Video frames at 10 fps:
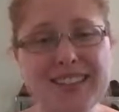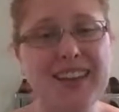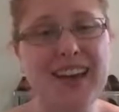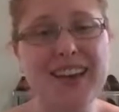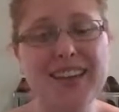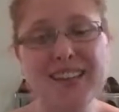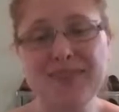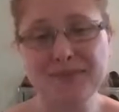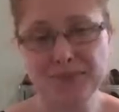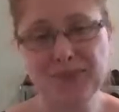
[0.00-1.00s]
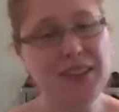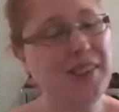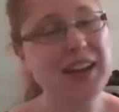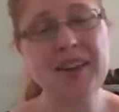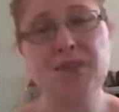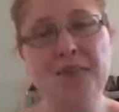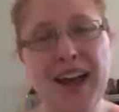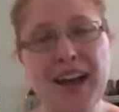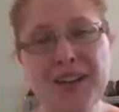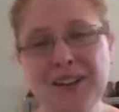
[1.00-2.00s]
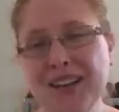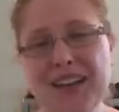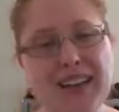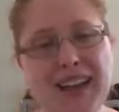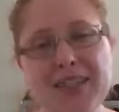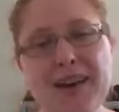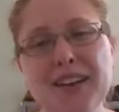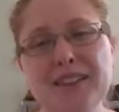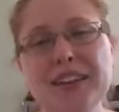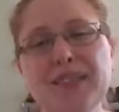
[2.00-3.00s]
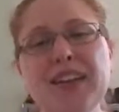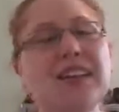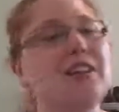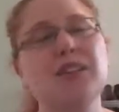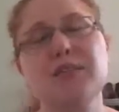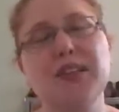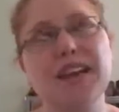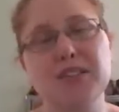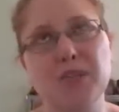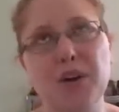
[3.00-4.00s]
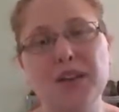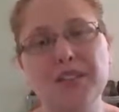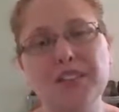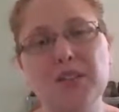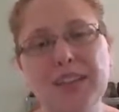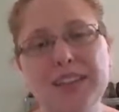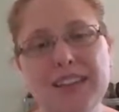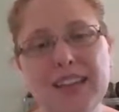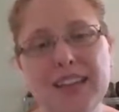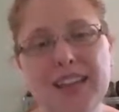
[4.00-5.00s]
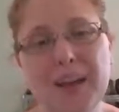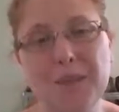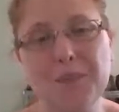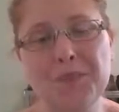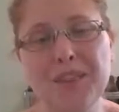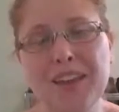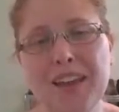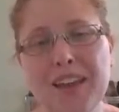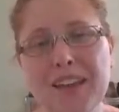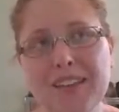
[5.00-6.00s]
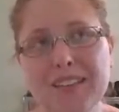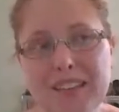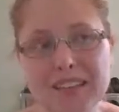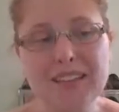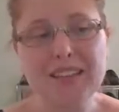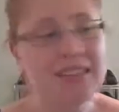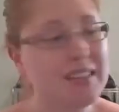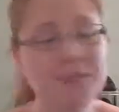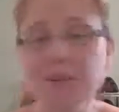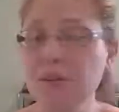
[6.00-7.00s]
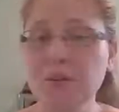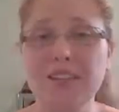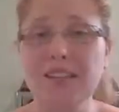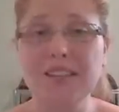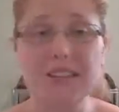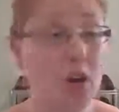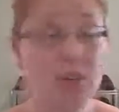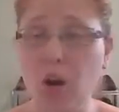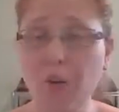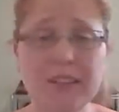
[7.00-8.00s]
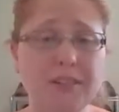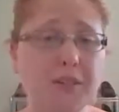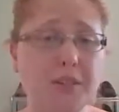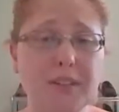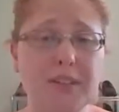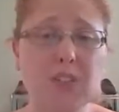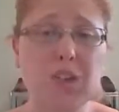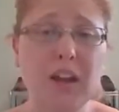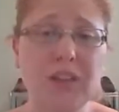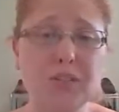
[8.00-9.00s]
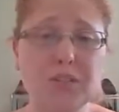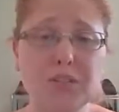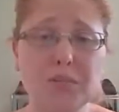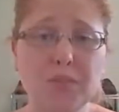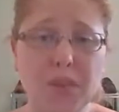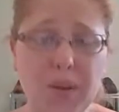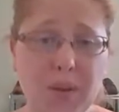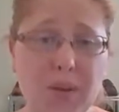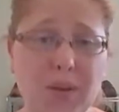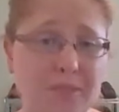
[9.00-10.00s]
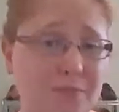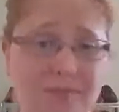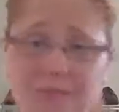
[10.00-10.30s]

that come about as part of living in a globalized world. So we see the difficulties, ongoing difficulties, trying to return